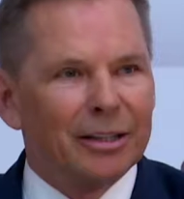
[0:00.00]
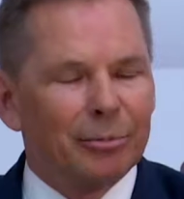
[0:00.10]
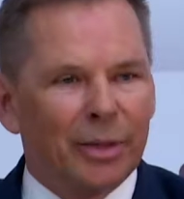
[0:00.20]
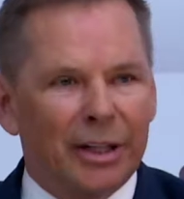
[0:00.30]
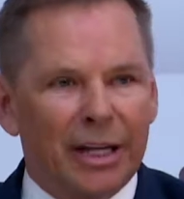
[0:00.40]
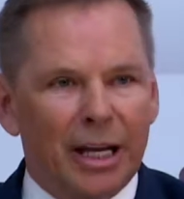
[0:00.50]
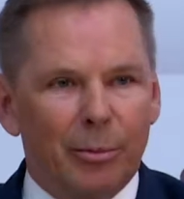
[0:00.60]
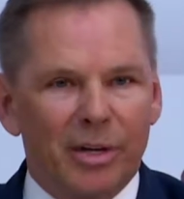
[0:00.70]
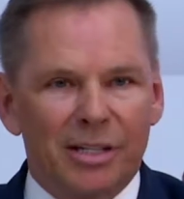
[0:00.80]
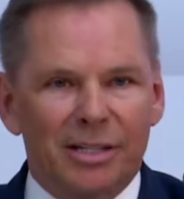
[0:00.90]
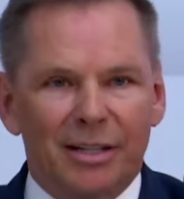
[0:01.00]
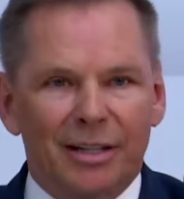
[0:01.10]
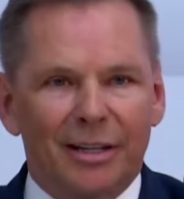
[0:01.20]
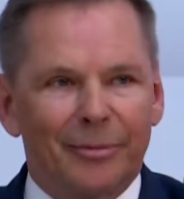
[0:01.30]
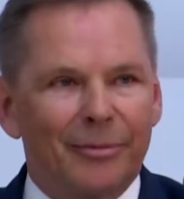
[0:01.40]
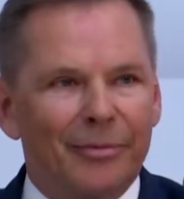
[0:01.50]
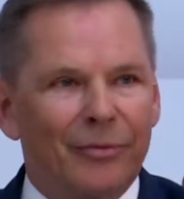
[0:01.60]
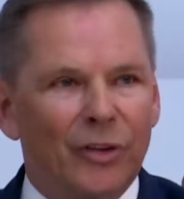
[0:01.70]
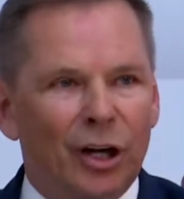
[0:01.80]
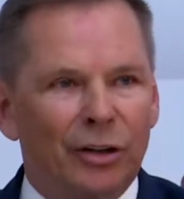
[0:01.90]
My name is
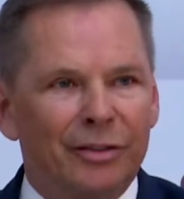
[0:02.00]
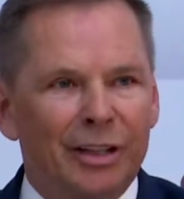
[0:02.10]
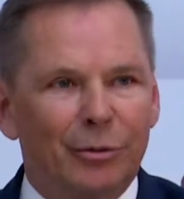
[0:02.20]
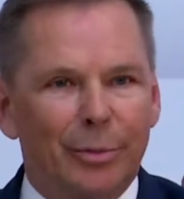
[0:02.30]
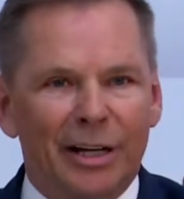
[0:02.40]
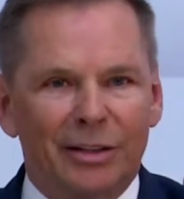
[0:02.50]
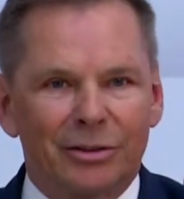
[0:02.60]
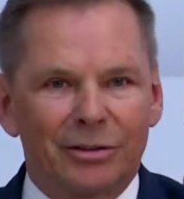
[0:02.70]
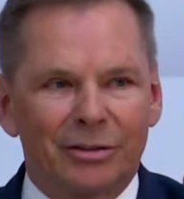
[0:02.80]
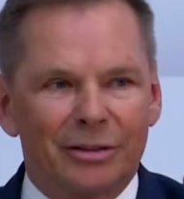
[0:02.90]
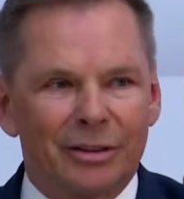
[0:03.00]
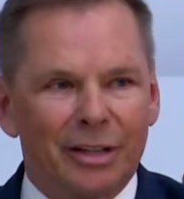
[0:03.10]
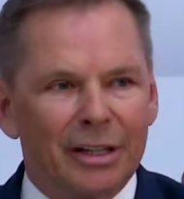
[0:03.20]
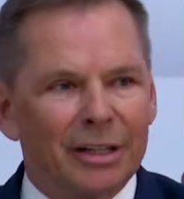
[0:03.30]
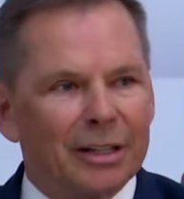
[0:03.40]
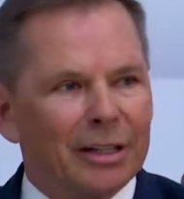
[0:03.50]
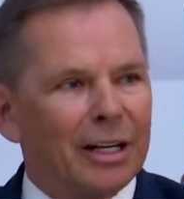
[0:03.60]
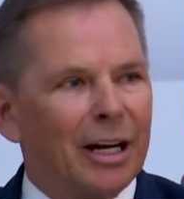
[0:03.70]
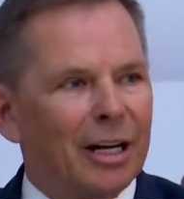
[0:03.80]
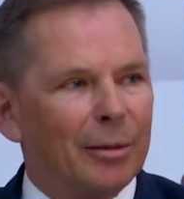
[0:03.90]
Viggo Bergtun.
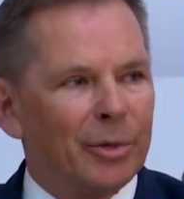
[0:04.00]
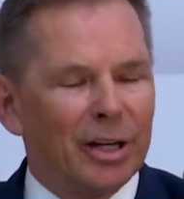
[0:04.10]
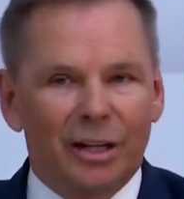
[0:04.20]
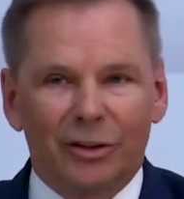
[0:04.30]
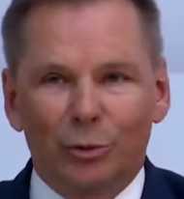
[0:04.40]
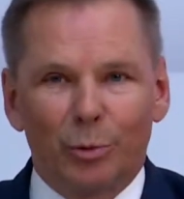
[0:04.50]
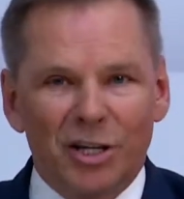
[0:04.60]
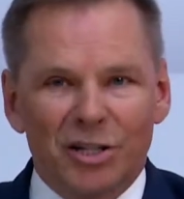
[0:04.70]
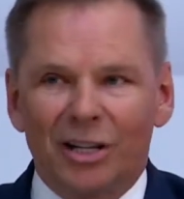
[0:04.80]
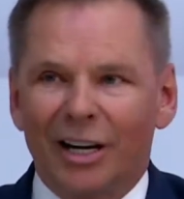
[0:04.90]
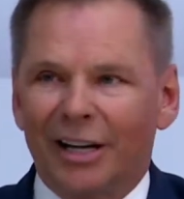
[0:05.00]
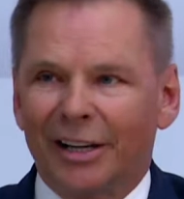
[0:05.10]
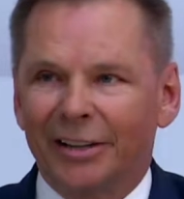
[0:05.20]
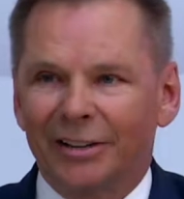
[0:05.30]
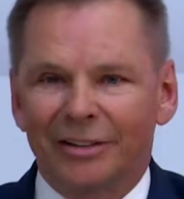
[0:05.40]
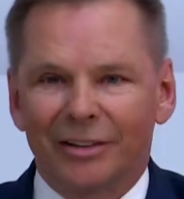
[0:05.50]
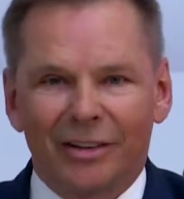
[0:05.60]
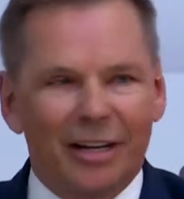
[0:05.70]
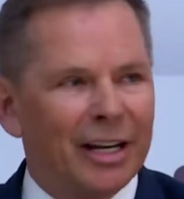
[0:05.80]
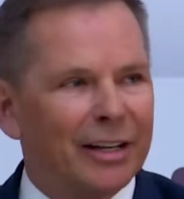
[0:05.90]
I'm a Norwegian guy
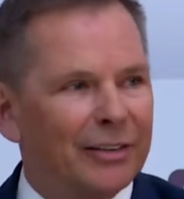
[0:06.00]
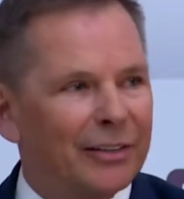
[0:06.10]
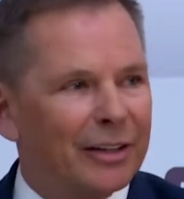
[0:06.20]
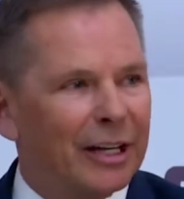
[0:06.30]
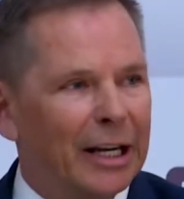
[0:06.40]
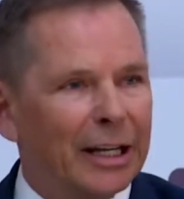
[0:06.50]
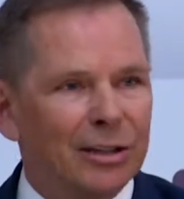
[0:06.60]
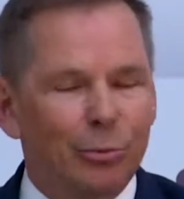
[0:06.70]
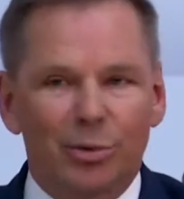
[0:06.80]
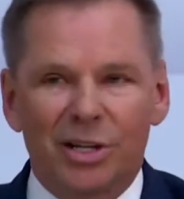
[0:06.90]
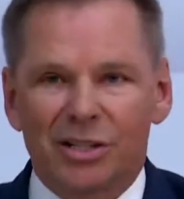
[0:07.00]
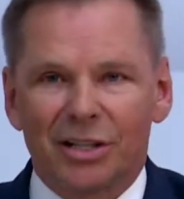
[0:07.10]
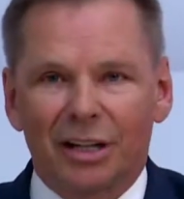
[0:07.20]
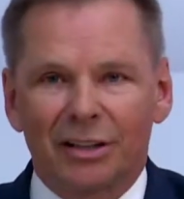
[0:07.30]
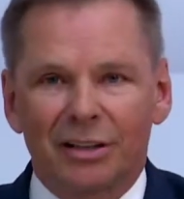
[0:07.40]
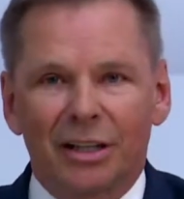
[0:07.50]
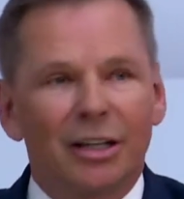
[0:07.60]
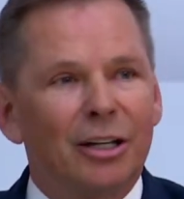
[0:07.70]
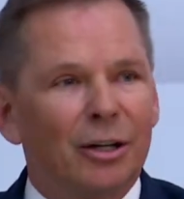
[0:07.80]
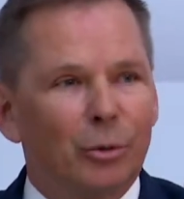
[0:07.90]
and elected president
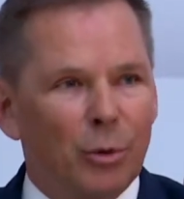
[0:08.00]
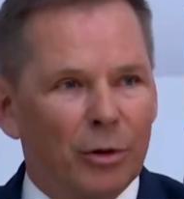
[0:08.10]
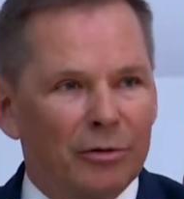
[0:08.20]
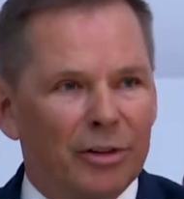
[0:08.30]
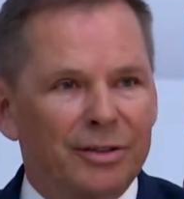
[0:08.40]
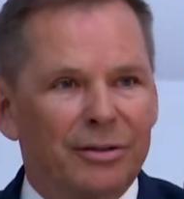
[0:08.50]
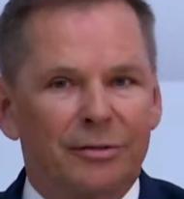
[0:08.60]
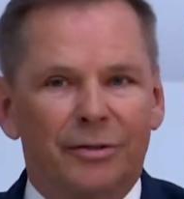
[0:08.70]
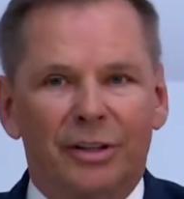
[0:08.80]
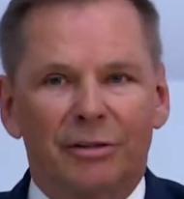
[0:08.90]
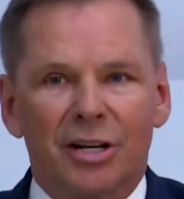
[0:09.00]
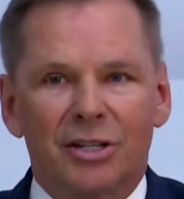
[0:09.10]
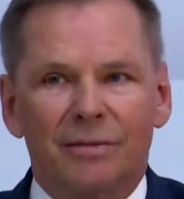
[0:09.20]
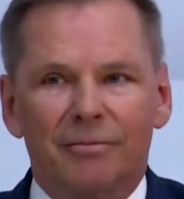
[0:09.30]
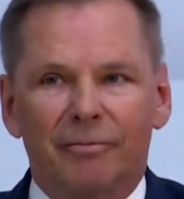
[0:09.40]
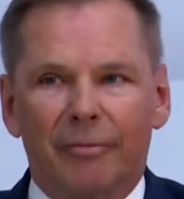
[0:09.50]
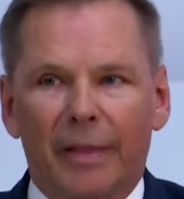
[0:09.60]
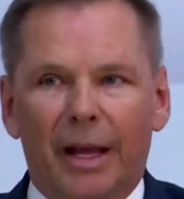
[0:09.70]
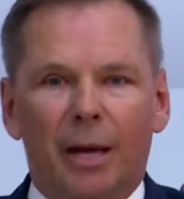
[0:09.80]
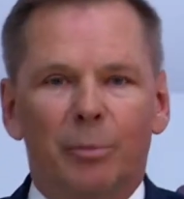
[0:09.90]
of World Veteran Federation.
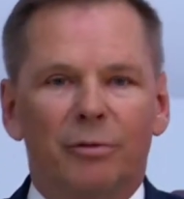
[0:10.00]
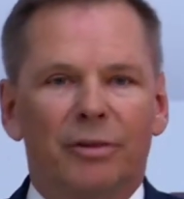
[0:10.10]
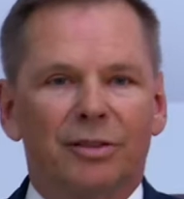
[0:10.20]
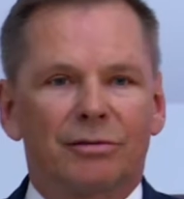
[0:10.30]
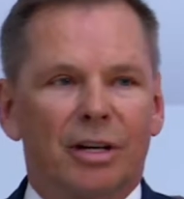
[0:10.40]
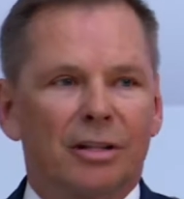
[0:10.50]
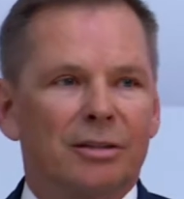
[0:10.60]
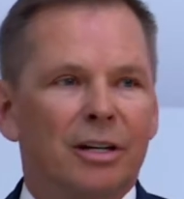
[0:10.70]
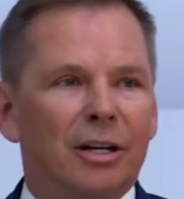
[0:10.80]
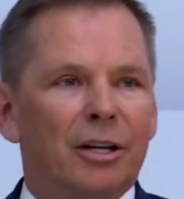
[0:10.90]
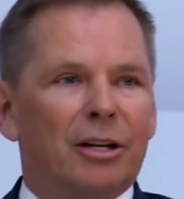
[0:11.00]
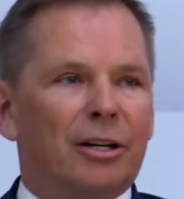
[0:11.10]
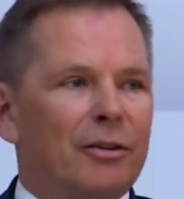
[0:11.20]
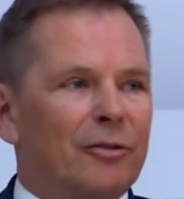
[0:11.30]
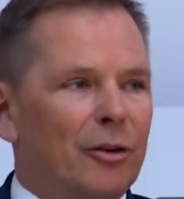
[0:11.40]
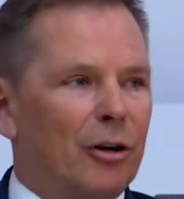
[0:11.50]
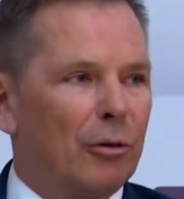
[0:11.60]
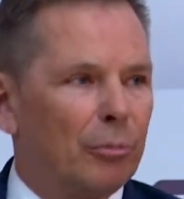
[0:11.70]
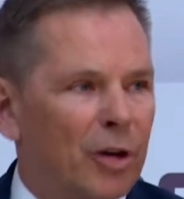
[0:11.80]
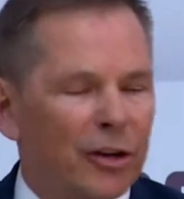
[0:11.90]
I'm a veteran
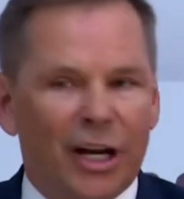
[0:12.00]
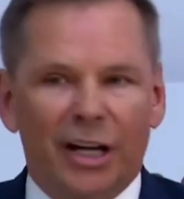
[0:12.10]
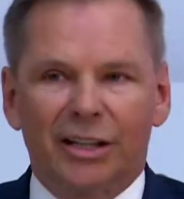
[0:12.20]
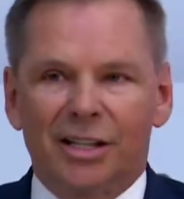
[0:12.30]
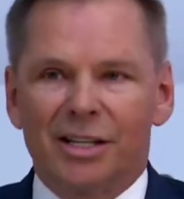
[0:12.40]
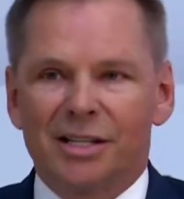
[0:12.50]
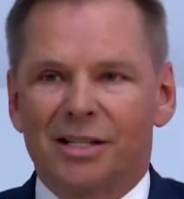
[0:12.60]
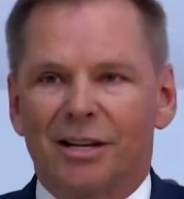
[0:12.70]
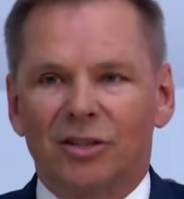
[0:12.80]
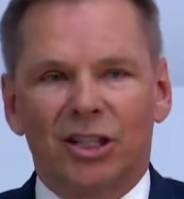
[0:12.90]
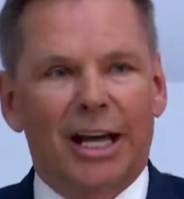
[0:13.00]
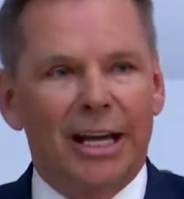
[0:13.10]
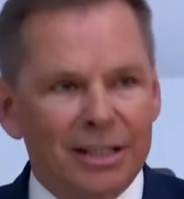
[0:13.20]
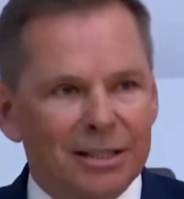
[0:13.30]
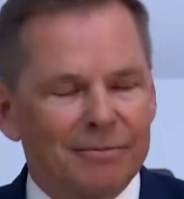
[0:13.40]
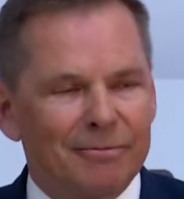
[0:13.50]
from 1978.